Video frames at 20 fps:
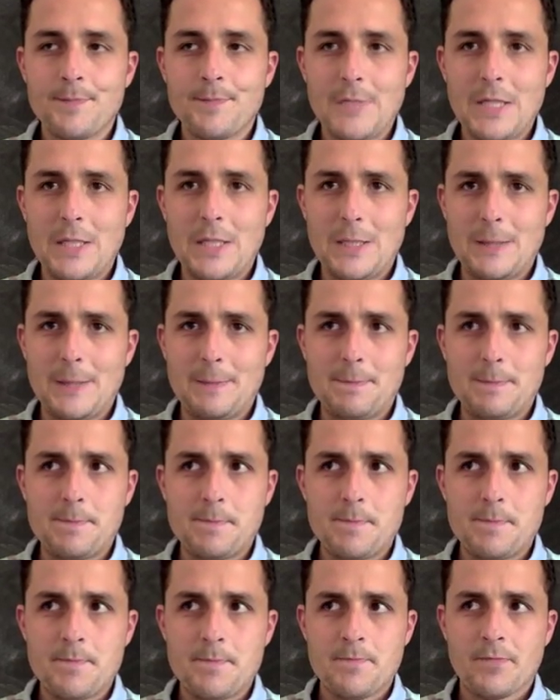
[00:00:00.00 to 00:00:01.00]

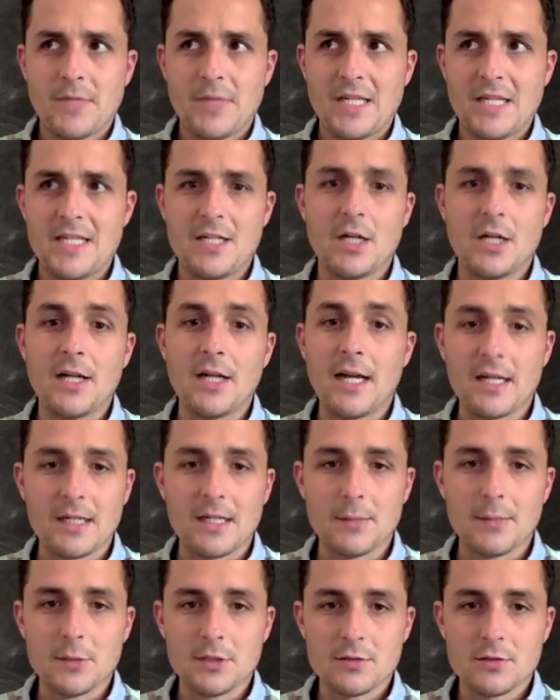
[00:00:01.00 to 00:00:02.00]
a
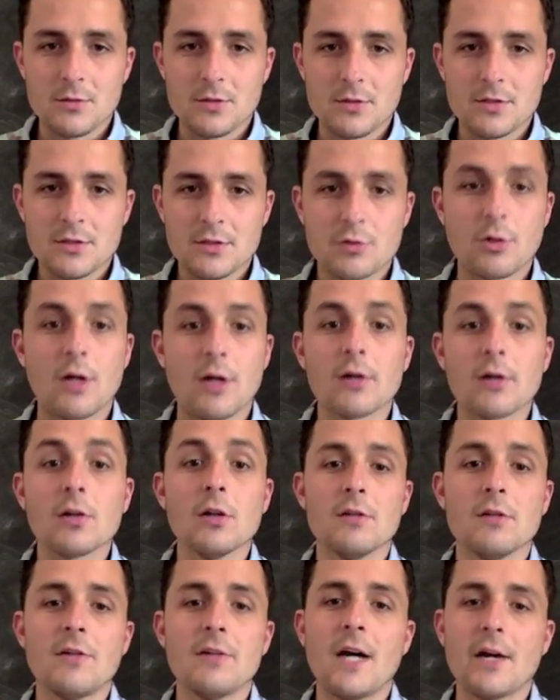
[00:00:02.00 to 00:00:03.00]
non-academic source. Chronicle
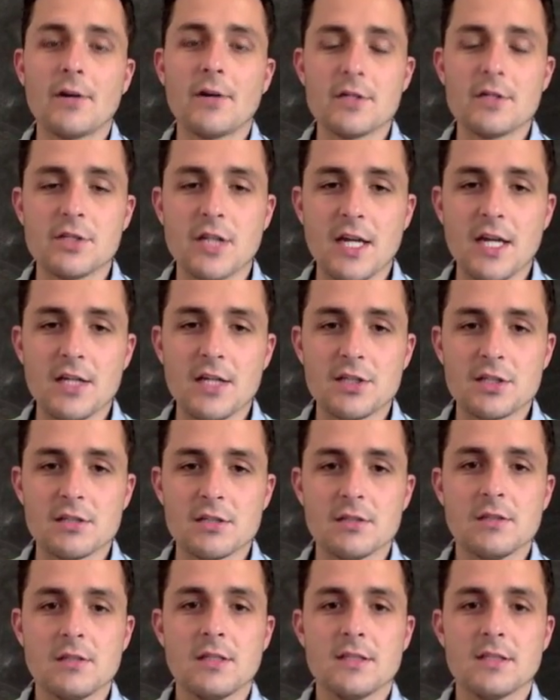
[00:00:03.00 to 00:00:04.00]
of Higher
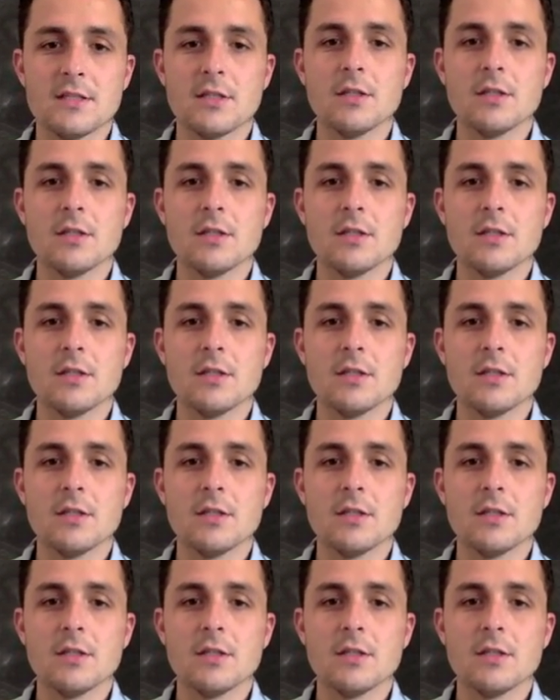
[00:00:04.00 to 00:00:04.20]
Education is a